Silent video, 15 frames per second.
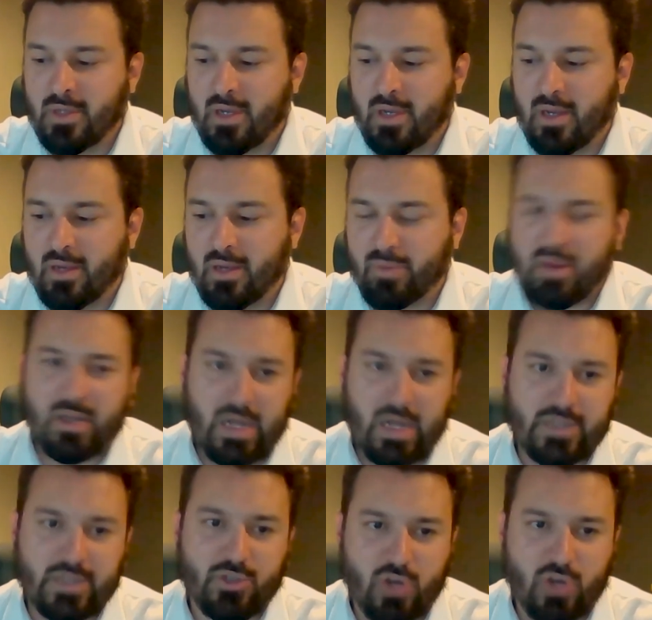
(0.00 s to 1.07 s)
Probably
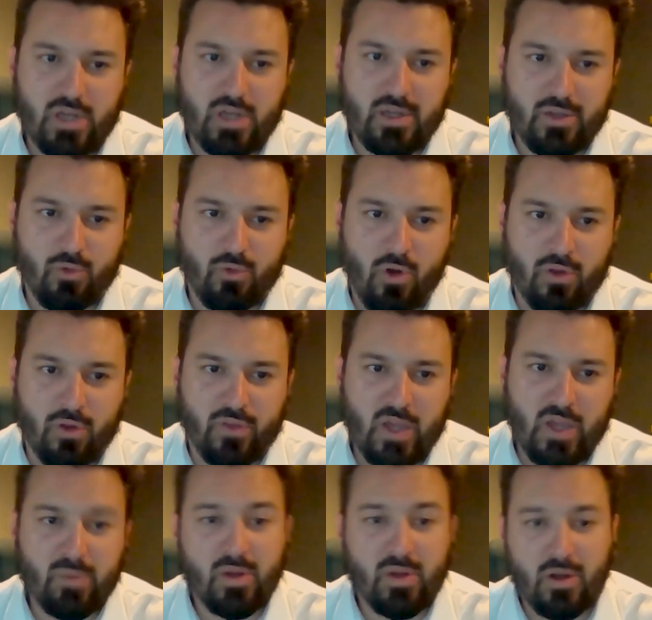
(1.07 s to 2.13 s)
concentrated in the wrong
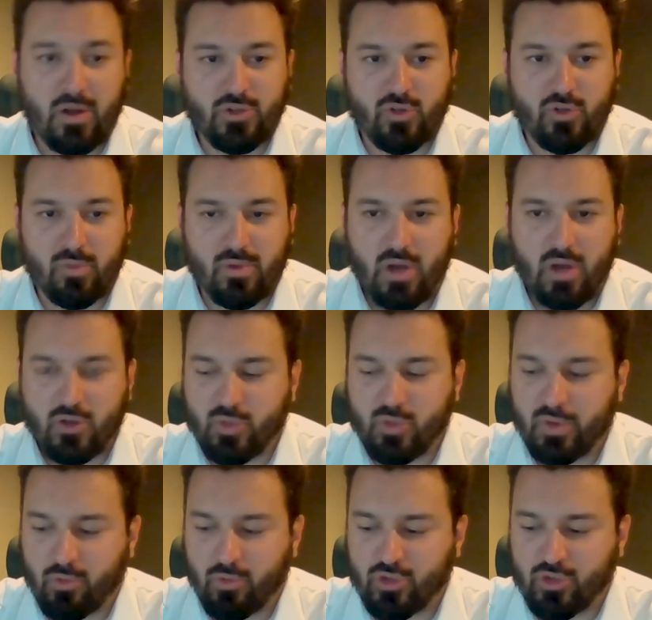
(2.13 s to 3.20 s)
thing, but
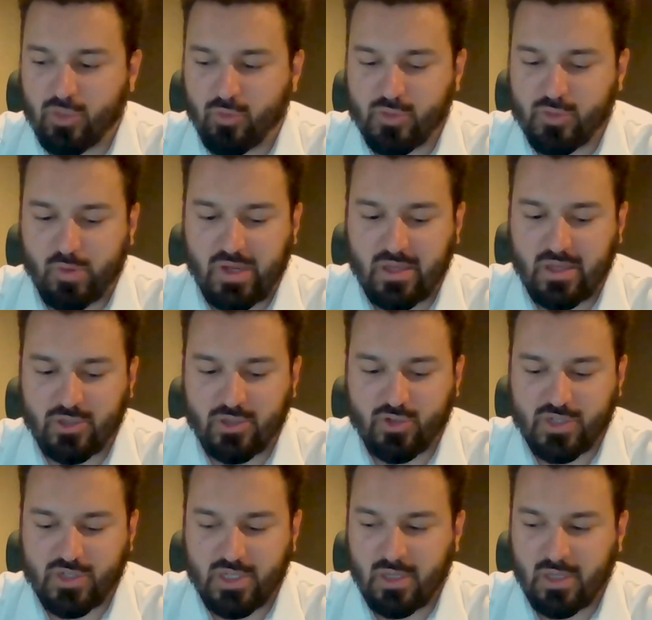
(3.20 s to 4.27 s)
entrepreneurship was pretty
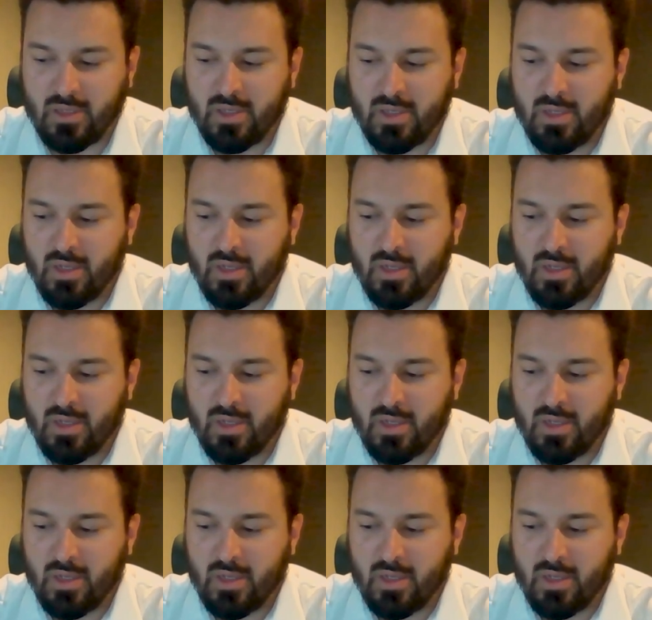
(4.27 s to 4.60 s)
interesting,